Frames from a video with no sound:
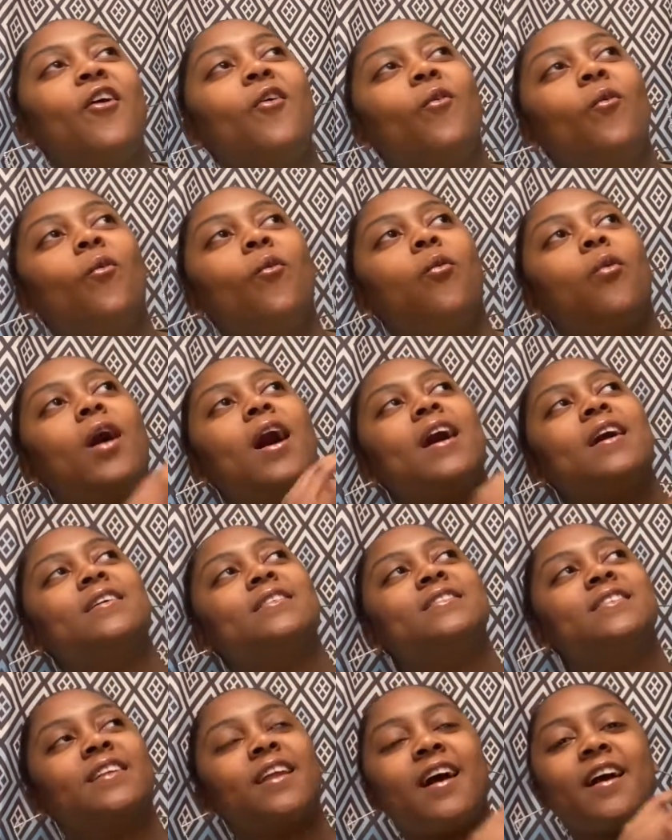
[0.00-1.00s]
why
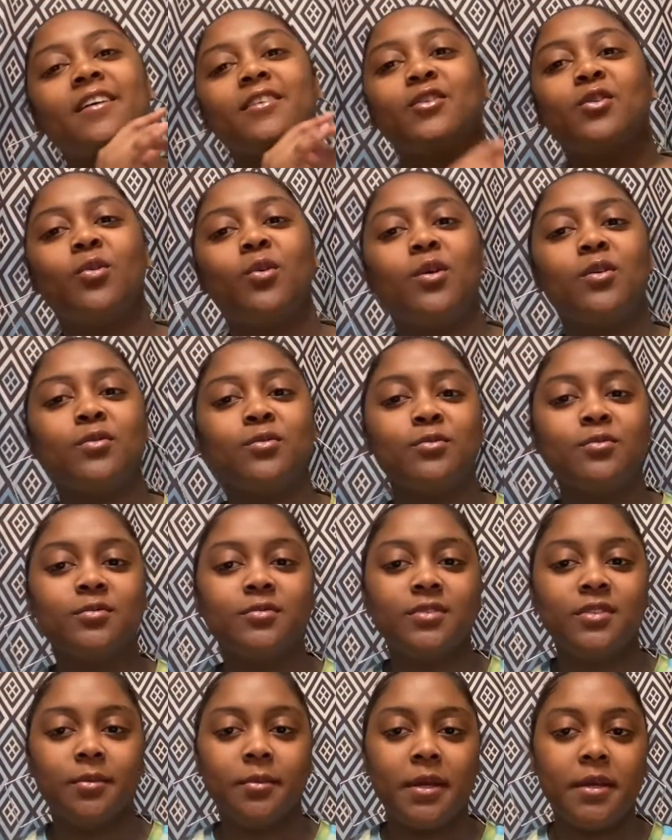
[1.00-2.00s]
did I
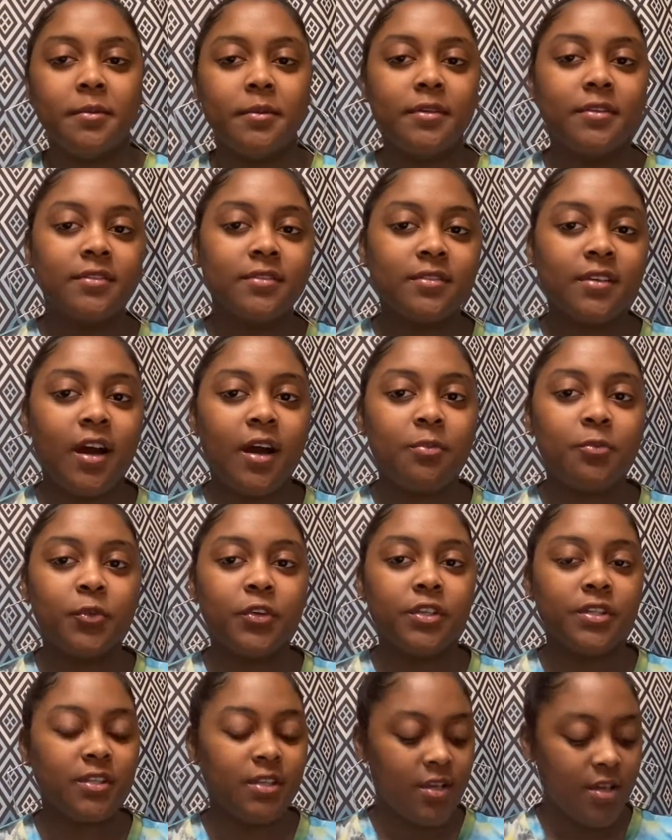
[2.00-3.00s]
quote the baby? I'm
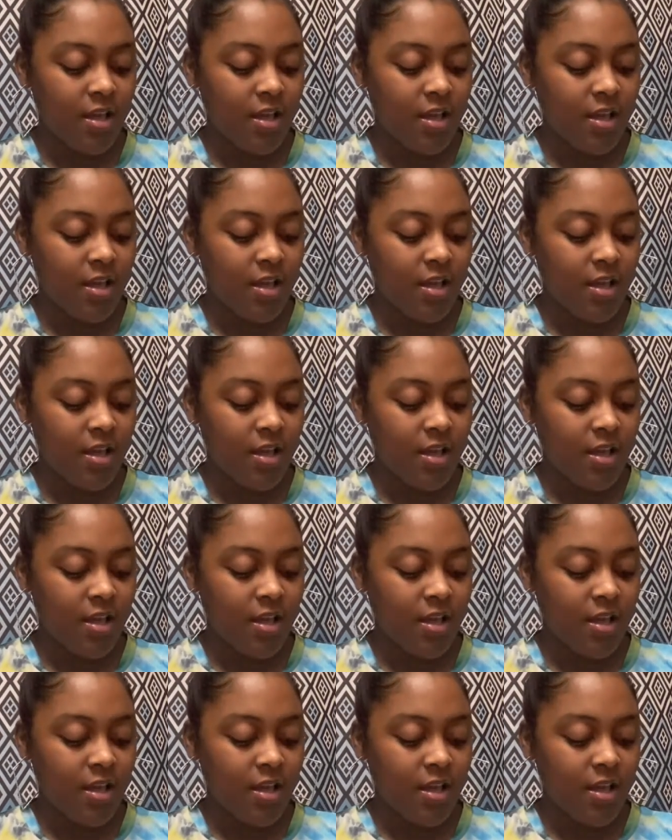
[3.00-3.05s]
weak.